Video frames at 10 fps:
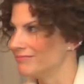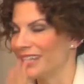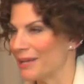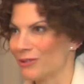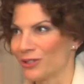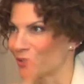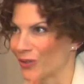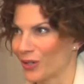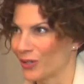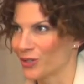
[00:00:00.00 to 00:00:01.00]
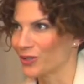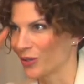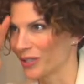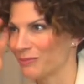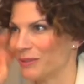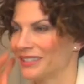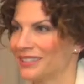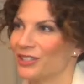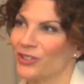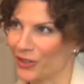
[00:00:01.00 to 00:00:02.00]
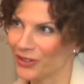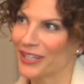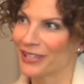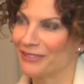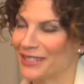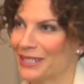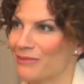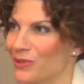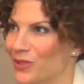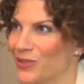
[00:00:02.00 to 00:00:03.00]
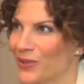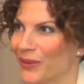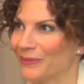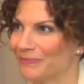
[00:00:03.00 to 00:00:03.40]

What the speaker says: labels or other stores, but not at Vestibule. So,